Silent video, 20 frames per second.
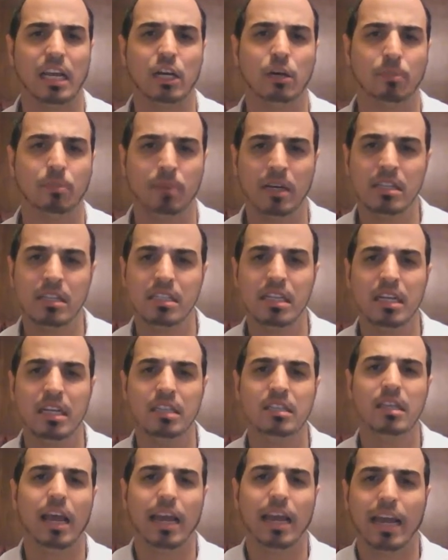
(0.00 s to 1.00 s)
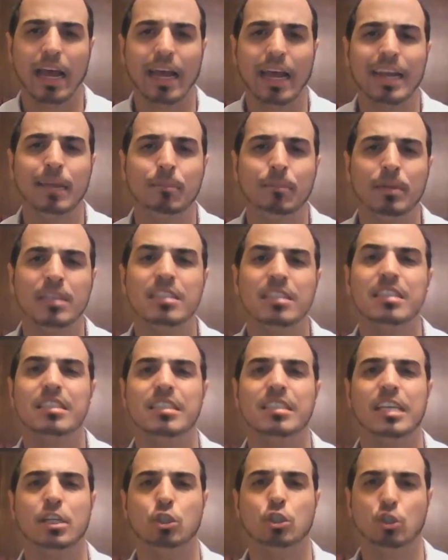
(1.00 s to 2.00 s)
in your business, in any
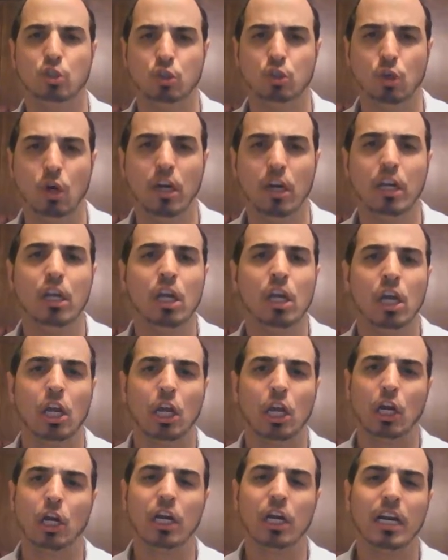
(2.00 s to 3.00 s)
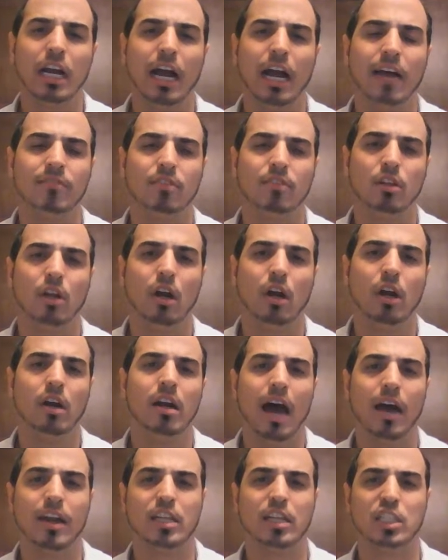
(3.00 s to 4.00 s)
business that you join, you're going to have to
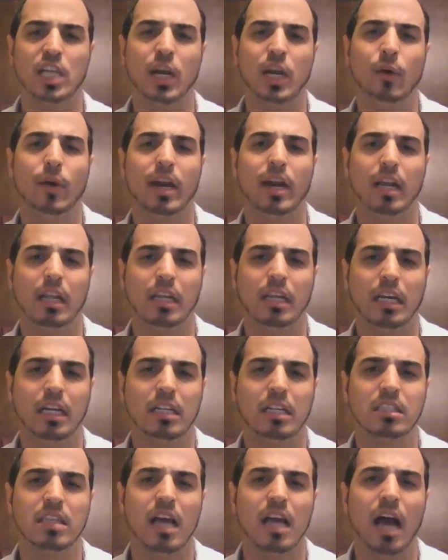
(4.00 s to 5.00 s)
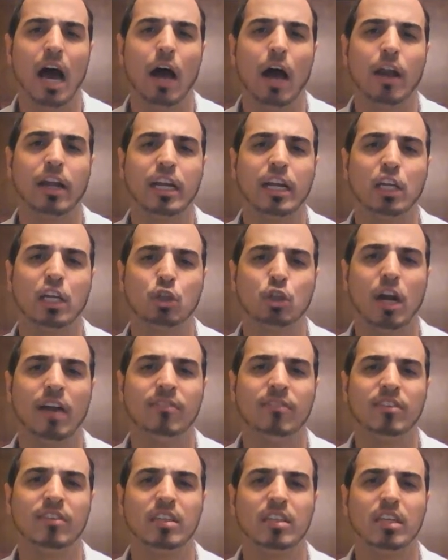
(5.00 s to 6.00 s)
learn how to generate leads, how to get
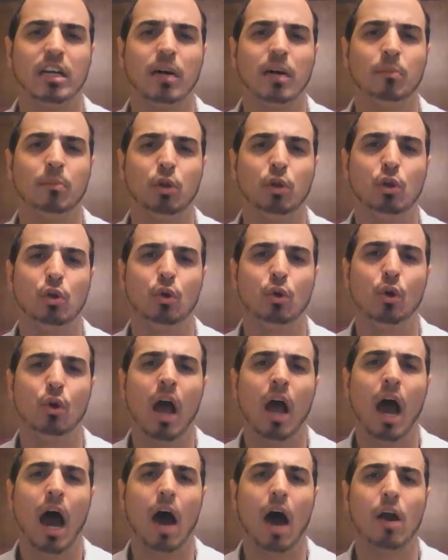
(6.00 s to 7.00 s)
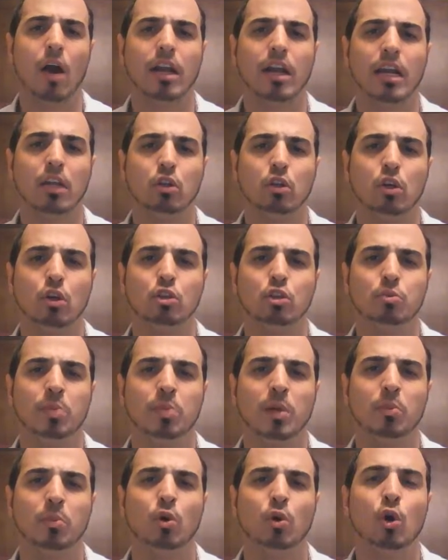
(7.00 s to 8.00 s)
traffic to come to you, how to get those
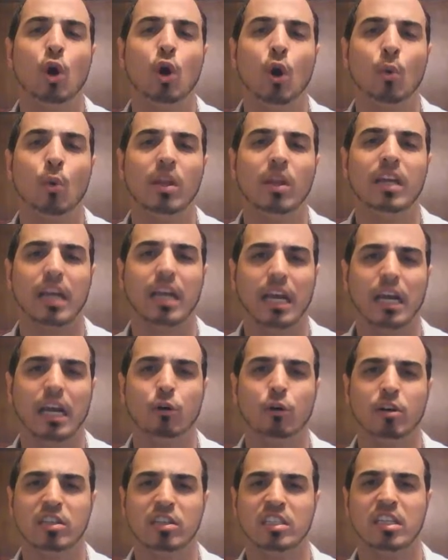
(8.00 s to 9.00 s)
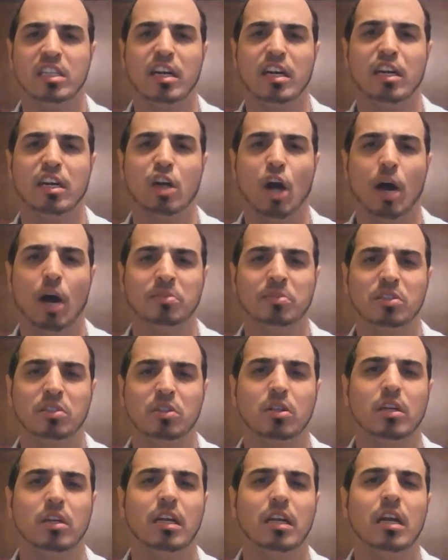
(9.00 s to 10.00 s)
people who are really interested in your
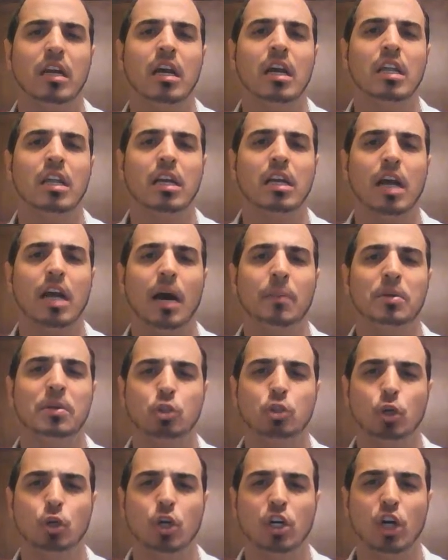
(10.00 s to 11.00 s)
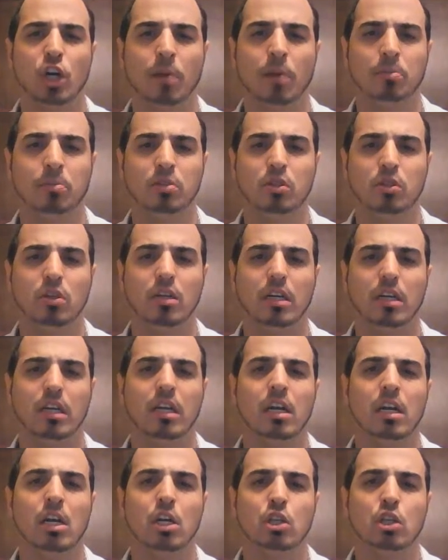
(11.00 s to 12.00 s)
opportunity to come and join your opportunity.
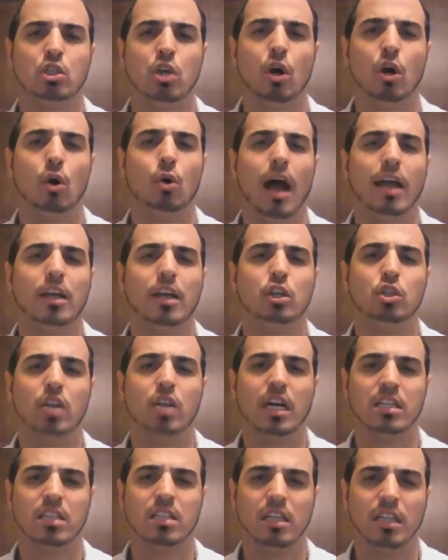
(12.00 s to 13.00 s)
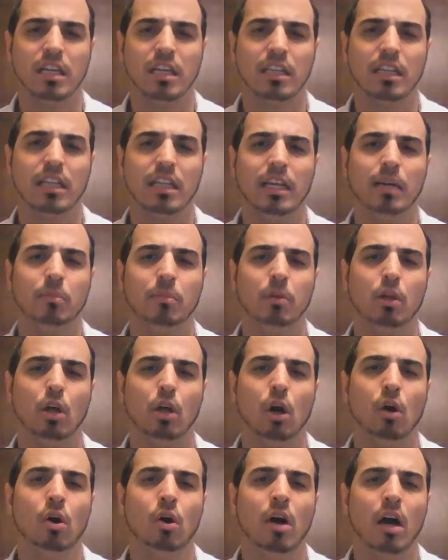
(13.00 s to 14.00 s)
So I need you guys to click the link
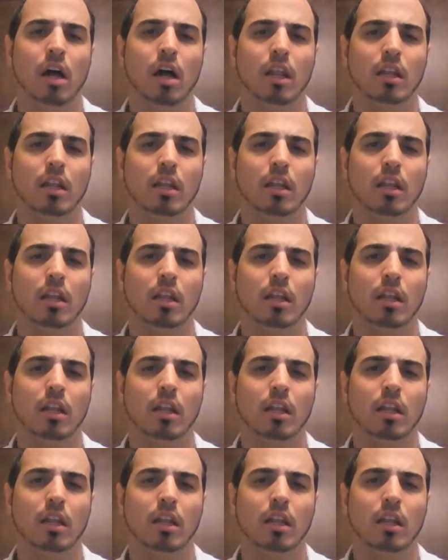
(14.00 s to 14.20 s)
below,